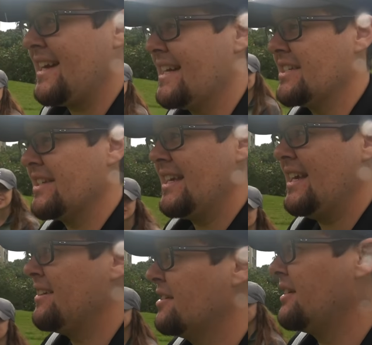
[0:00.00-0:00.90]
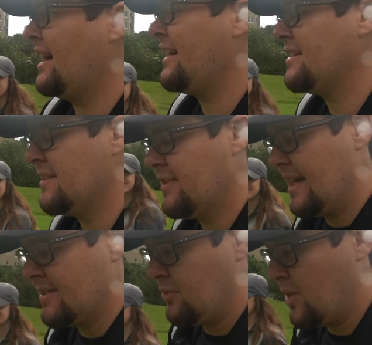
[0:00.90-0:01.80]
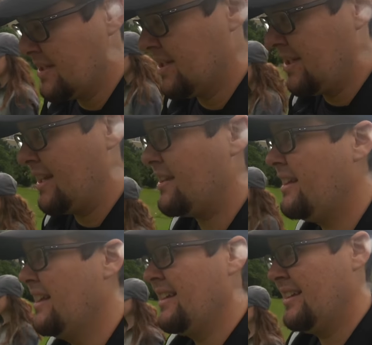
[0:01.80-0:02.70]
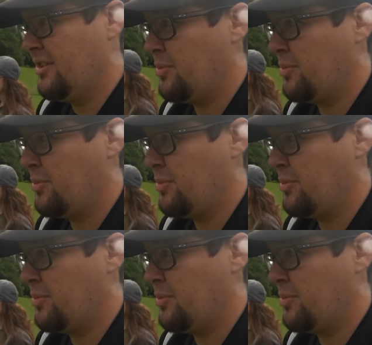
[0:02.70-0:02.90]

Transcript: Ashley hit her irons. If you guys have watched the channel, you'll